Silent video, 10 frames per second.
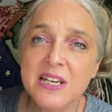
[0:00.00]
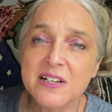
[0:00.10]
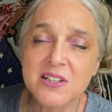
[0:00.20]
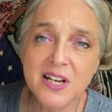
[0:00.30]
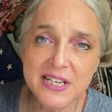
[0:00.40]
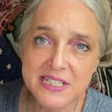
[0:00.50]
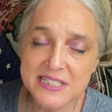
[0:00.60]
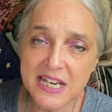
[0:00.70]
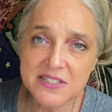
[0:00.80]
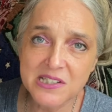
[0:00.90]
client
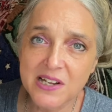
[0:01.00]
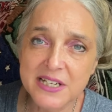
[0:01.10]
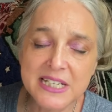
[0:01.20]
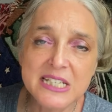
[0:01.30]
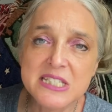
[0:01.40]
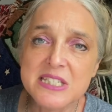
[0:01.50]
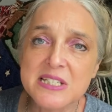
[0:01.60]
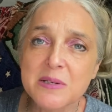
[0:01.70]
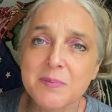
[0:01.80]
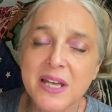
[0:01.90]
has a lot against
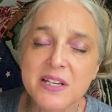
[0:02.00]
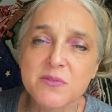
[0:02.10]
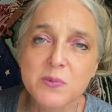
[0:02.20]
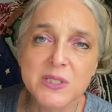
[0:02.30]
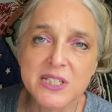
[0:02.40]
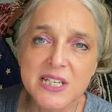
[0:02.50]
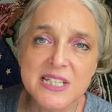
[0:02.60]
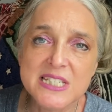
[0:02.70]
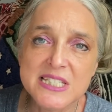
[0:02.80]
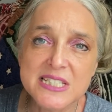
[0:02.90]
him that really
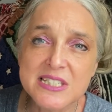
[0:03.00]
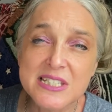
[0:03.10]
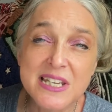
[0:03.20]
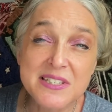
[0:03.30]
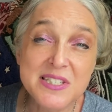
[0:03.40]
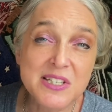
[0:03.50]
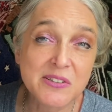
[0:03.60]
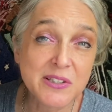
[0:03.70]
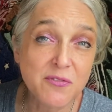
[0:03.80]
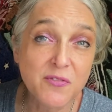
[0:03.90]
isn't
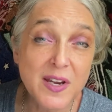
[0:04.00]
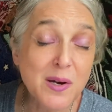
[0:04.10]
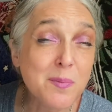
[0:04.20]
necessarily fair,